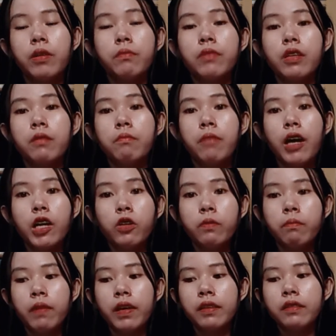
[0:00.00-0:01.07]
from the
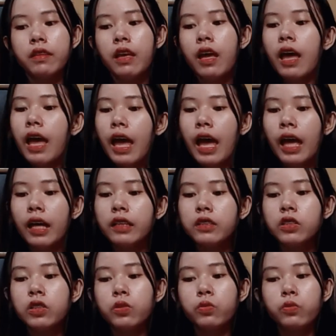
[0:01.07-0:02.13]
environment
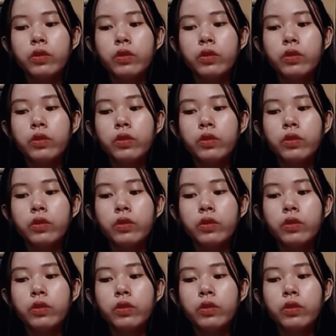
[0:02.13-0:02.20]
and to